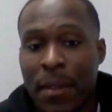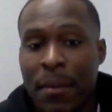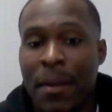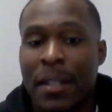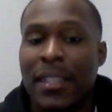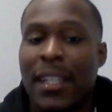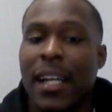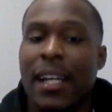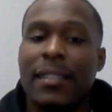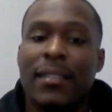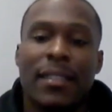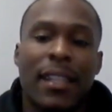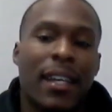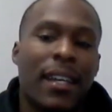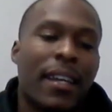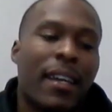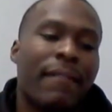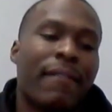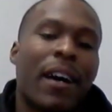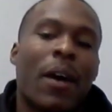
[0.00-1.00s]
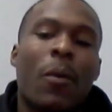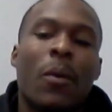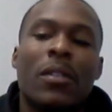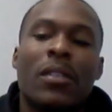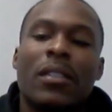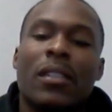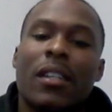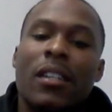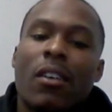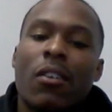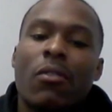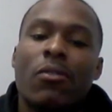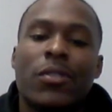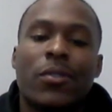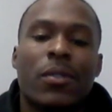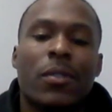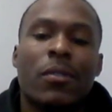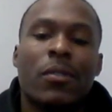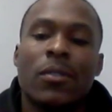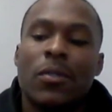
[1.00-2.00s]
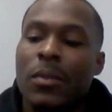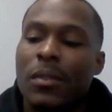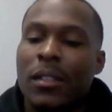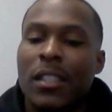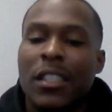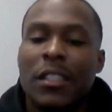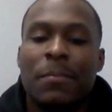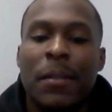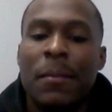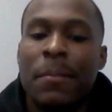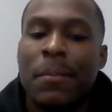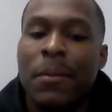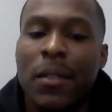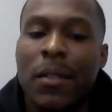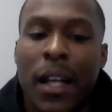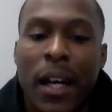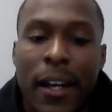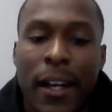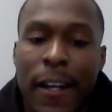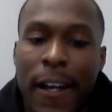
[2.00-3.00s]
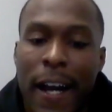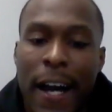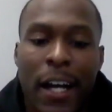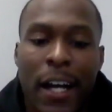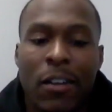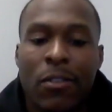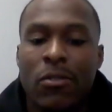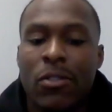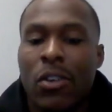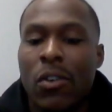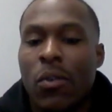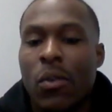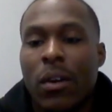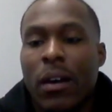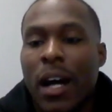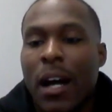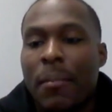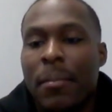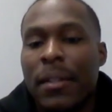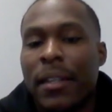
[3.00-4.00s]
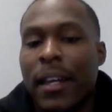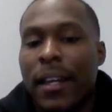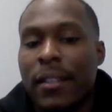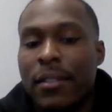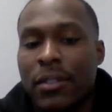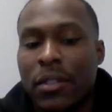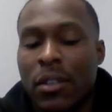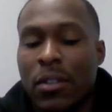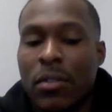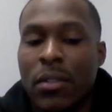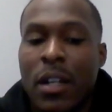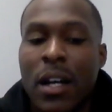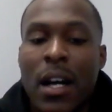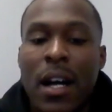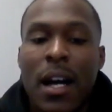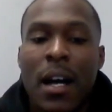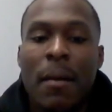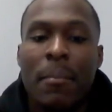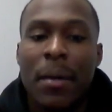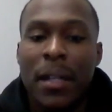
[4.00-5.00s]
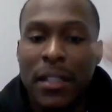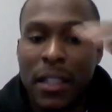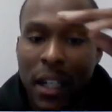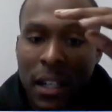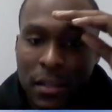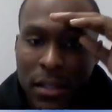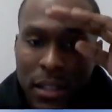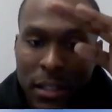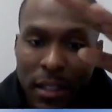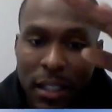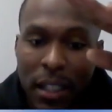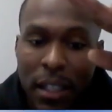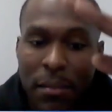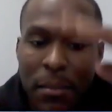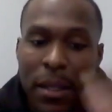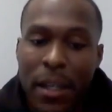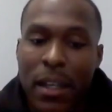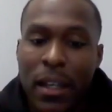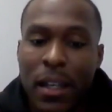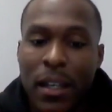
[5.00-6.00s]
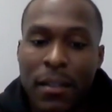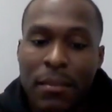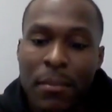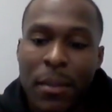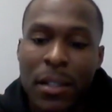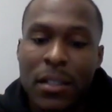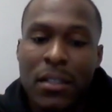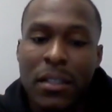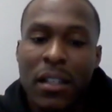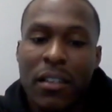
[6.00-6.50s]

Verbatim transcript: because, like I said, if I wasn't in those rooms with these people, like I don't know where I'd be at. So big shout out to Dean, man. Much